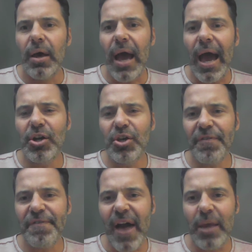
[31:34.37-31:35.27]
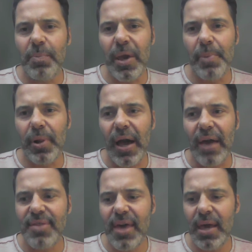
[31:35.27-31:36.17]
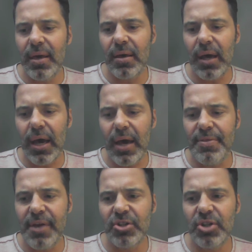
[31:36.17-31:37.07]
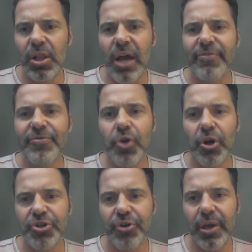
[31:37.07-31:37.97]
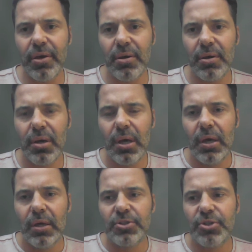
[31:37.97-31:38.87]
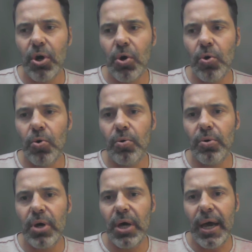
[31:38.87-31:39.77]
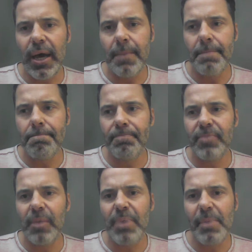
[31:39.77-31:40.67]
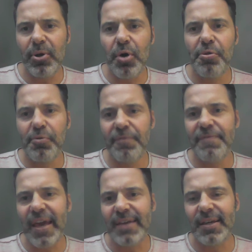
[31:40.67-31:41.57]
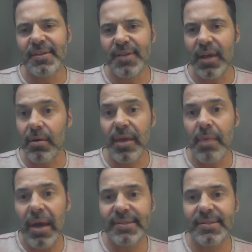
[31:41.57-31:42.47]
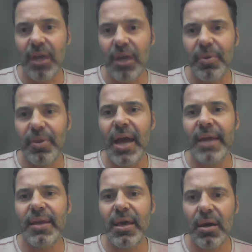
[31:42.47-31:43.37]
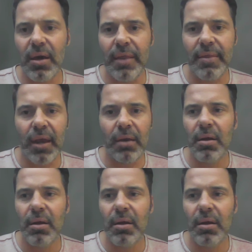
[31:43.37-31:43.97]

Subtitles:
How do you find people? I think there's a lot of nurturing. So people go through phases here. They might start with an idea, and then